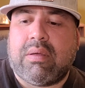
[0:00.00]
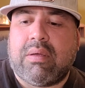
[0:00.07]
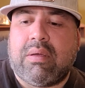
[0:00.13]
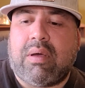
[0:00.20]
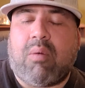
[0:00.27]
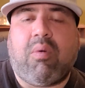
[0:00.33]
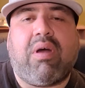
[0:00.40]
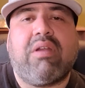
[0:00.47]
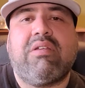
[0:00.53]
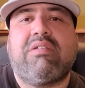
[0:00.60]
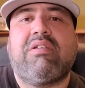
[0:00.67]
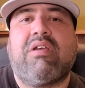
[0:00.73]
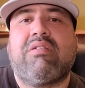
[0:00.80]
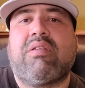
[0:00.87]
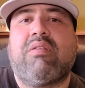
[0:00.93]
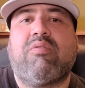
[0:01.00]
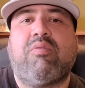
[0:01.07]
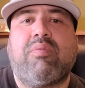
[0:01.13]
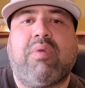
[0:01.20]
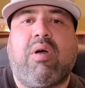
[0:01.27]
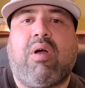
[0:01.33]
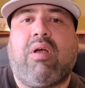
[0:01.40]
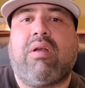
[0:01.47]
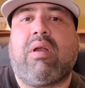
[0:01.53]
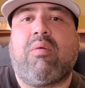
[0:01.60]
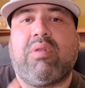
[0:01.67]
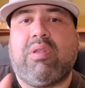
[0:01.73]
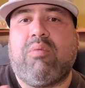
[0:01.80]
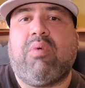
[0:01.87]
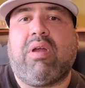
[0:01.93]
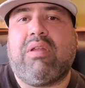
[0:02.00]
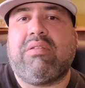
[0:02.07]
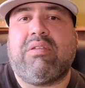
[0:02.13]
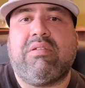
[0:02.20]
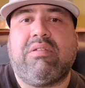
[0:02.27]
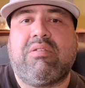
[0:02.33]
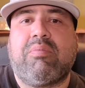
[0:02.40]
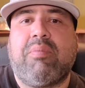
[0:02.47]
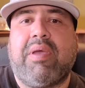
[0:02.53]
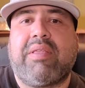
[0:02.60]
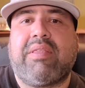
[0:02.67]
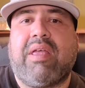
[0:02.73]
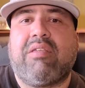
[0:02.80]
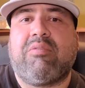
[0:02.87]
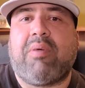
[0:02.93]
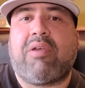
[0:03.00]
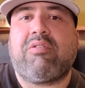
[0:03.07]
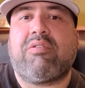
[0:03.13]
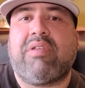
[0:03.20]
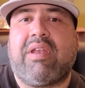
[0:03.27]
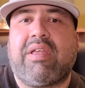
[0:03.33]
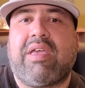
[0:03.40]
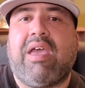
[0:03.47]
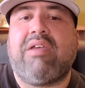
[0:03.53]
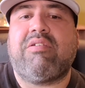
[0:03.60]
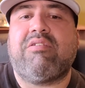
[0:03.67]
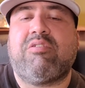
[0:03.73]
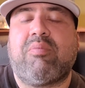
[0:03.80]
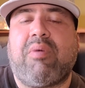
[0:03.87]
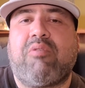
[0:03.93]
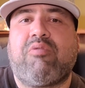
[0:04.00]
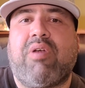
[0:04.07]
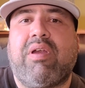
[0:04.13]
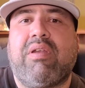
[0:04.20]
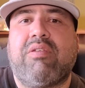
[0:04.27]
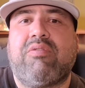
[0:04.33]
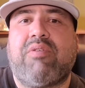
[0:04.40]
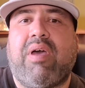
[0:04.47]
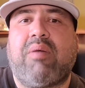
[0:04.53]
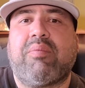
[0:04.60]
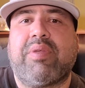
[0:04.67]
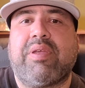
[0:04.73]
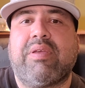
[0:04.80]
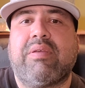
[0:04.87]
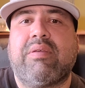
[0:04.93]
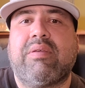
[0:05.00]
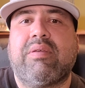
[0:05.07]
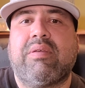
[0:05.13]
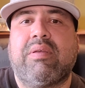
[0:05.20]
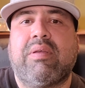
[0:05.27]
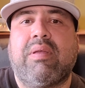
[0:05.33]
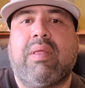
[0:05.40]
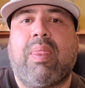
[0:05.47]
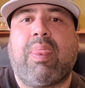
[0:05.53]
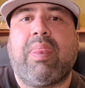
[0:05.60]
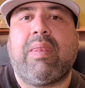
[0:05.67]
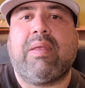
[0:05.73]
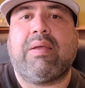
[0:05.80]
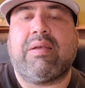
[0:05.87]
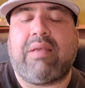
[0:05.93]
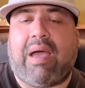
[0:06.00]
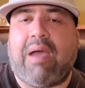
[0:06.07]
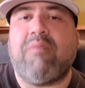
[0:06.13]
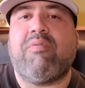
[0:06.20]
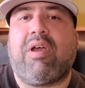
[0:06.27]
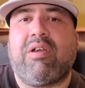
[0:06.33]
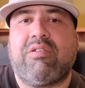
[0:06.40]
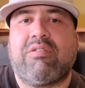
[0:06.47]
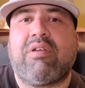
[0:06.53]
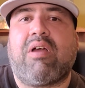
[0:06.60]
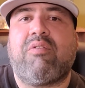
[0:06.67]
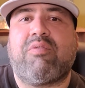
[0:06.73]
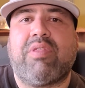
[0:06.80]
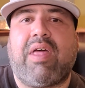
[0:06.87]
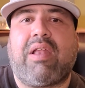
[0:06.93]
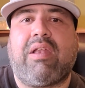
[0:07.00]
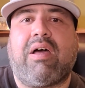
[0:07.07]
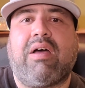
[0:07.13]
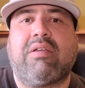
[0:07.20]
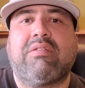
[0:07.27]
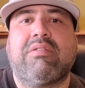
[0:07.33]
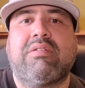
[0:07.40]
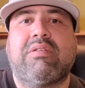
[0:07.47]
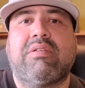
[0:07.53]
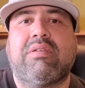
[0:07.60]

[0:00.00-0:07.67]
I wanted to share something from the heart, and I really wanted to just make that special dedication to my friend and his family. And I am very sorry for that loss.